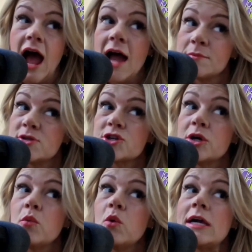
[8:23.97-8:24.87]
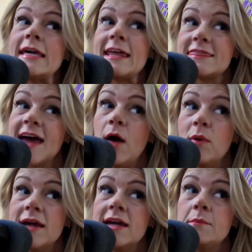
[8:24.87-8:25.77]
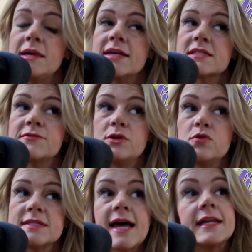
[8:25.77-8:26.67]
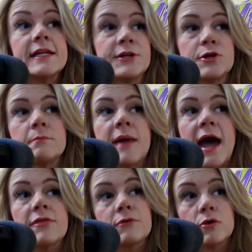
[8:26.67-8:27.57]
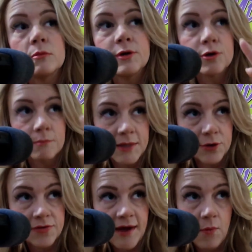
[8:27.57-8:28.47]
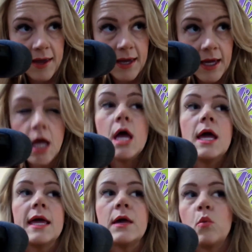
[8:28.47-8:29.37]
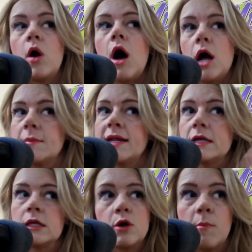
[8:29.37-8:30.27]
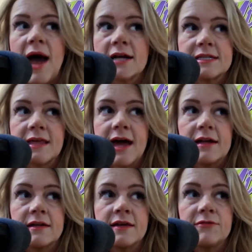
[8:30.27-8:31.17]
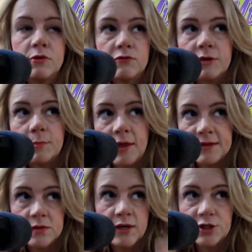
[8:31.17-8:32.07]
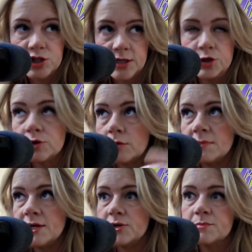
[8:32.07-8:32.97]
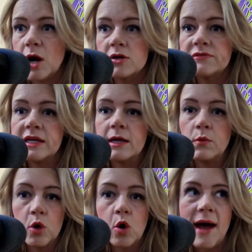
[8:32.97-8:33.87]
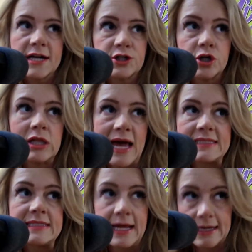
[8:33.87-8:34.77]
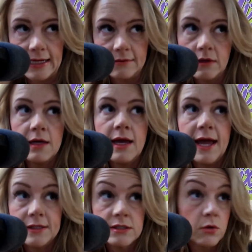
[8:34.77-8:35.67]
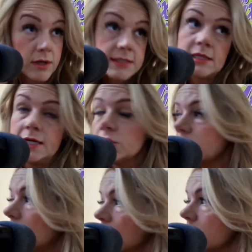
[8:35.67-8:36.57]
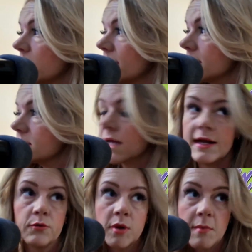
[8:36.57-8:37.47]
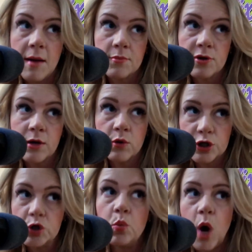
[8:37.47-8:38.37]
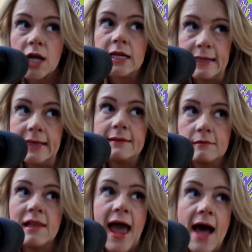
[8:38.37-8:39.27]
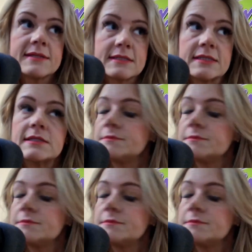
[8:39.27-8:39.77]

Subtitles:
I'm sure it will get that way, because if you set it in your bathroom, your mirror that way, it will automatically go back to that. If you flip on the switch and your mirror is part of it, it will go back to your last setting. And so it is like your car, where it's kind of remembering where you wanted it last.